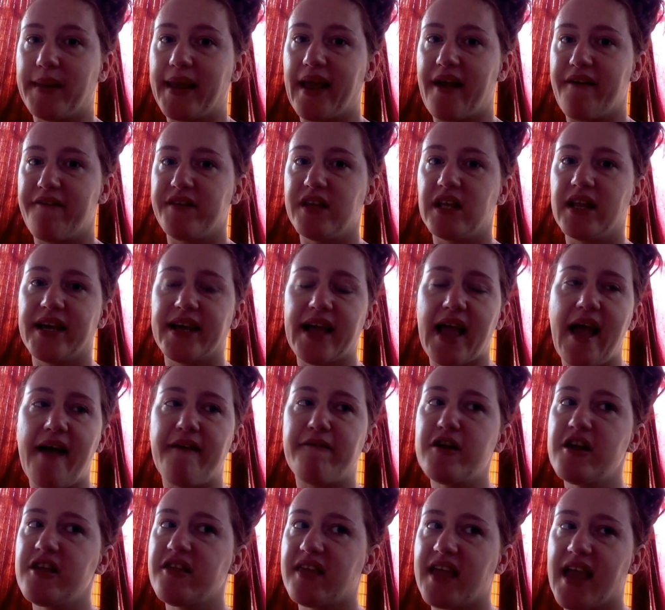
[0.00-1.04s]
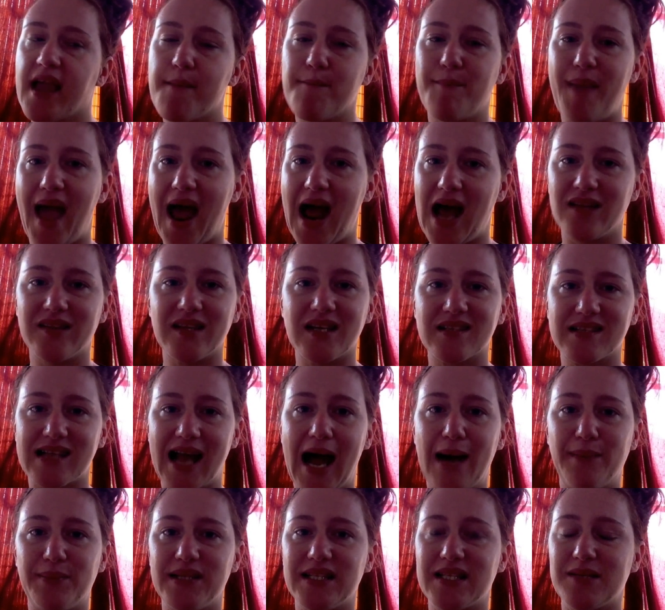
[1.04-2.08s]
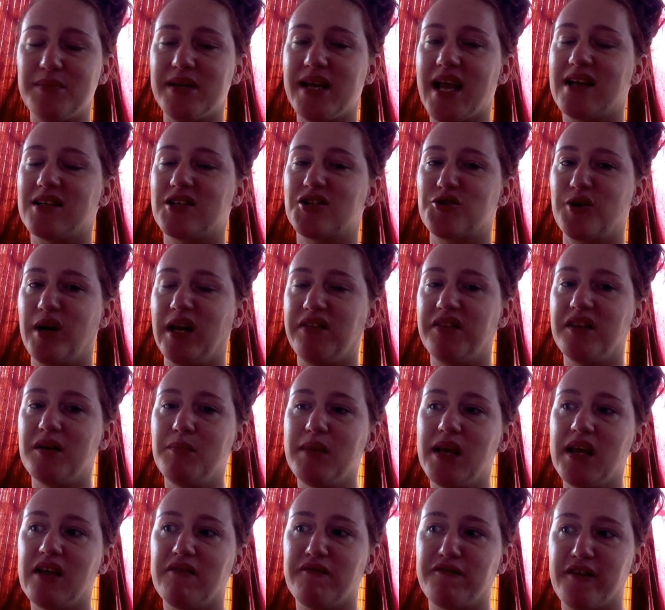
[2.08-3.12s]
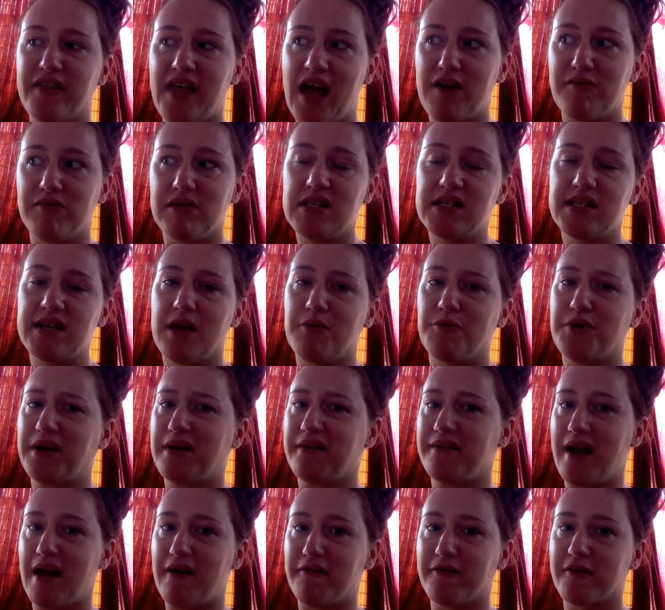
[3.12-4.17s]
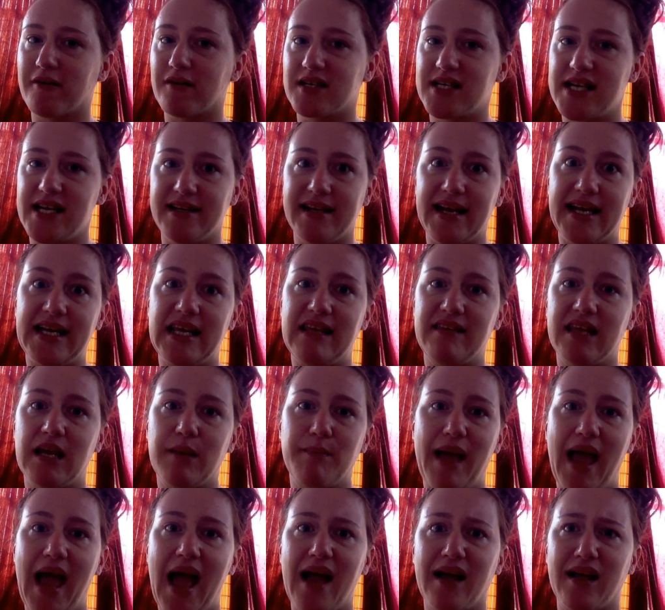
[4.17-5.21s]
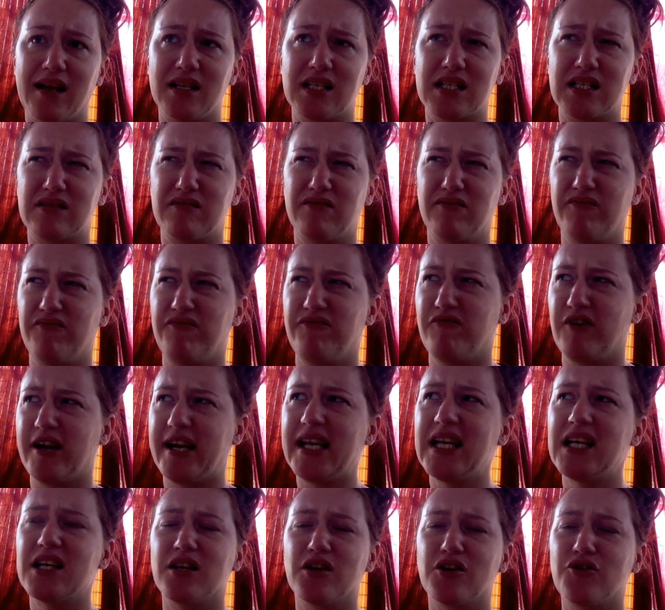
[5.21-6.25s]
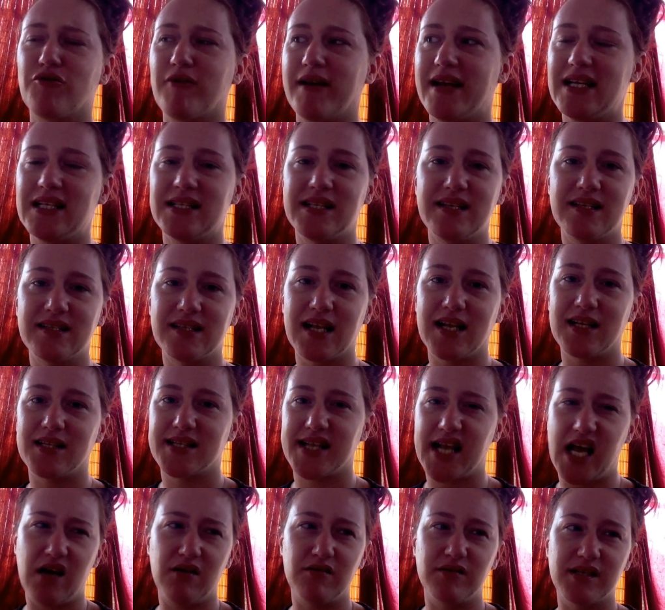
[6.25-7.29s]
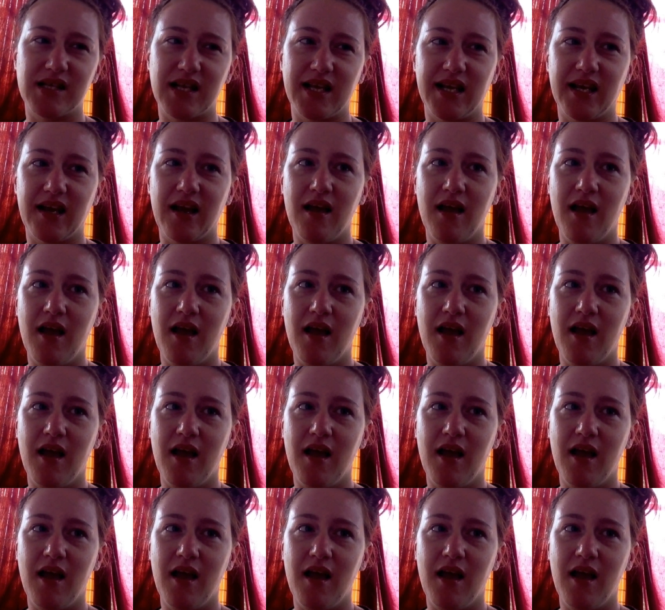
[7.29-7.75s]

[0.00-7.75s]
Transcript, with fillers: I feel like everything bad that's happened to me has strengthened me and for that reason I would never take anything back as freaking crazy as that sounds like